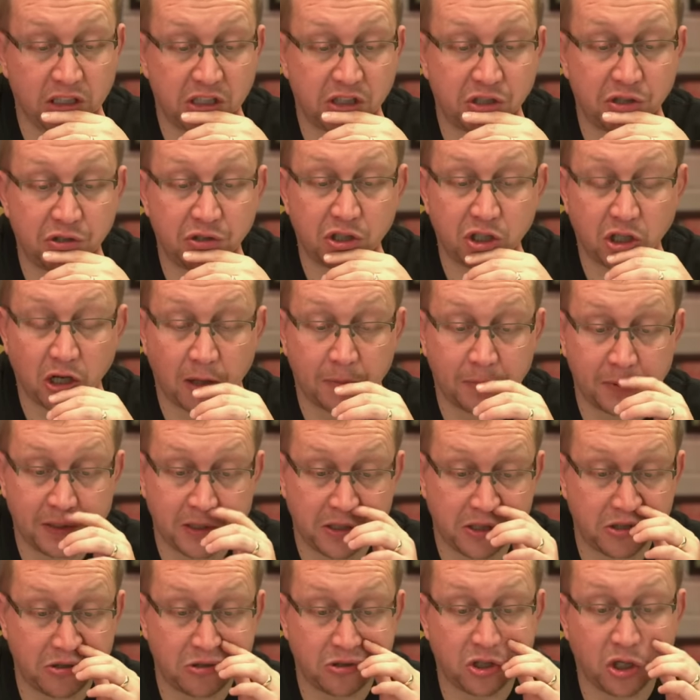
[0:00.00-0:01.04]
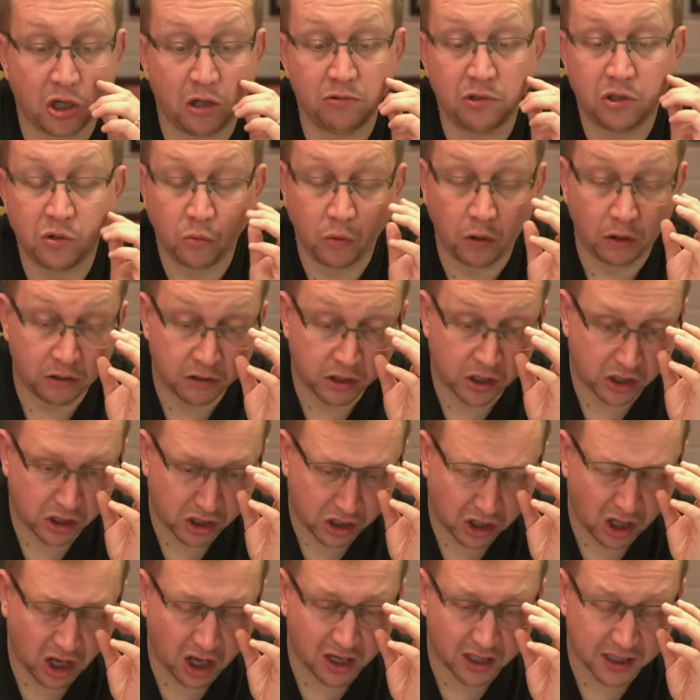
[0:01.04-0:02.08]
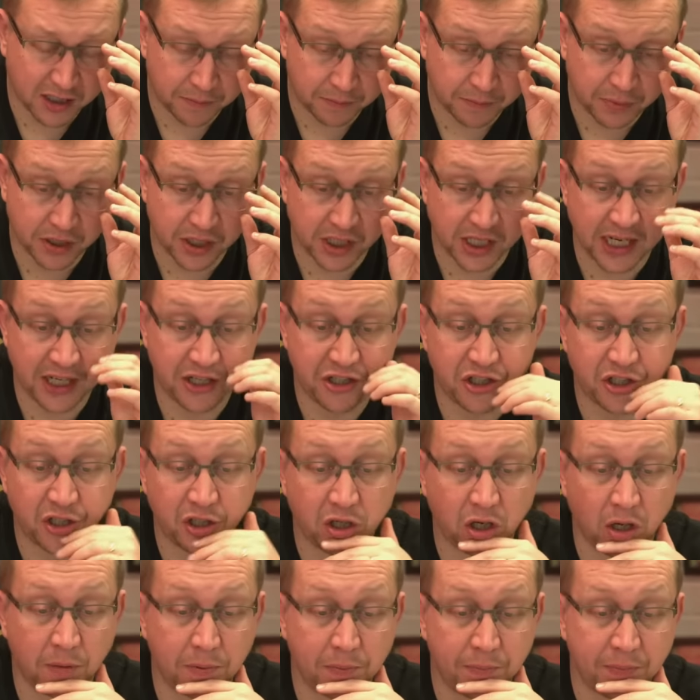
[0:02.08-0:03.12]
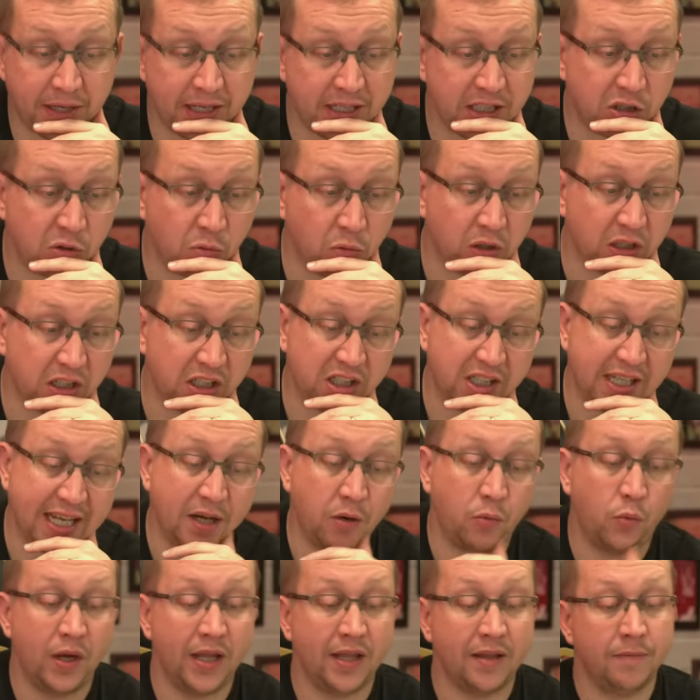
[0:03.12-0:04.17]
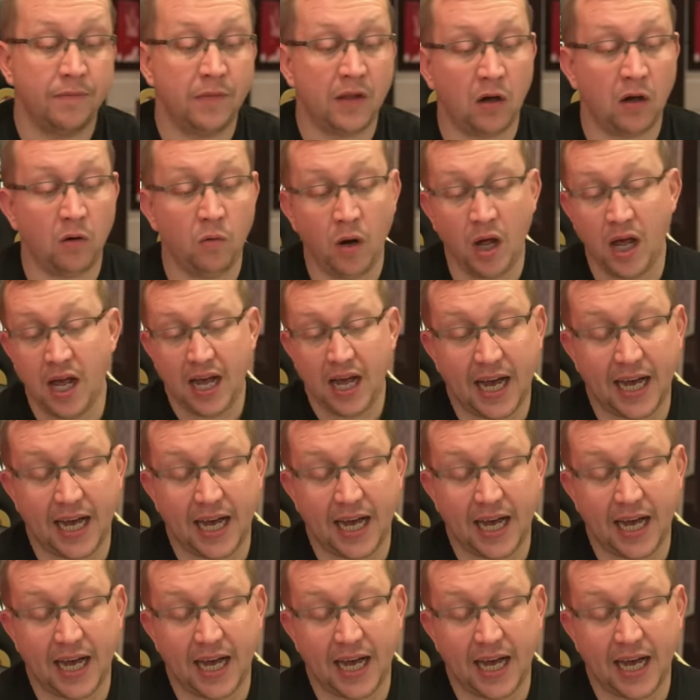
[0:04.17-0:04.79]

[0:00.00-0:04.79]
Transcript: He's too sloppy, too slow to warrant a starting position. Klopp appears to want to stick with him, though.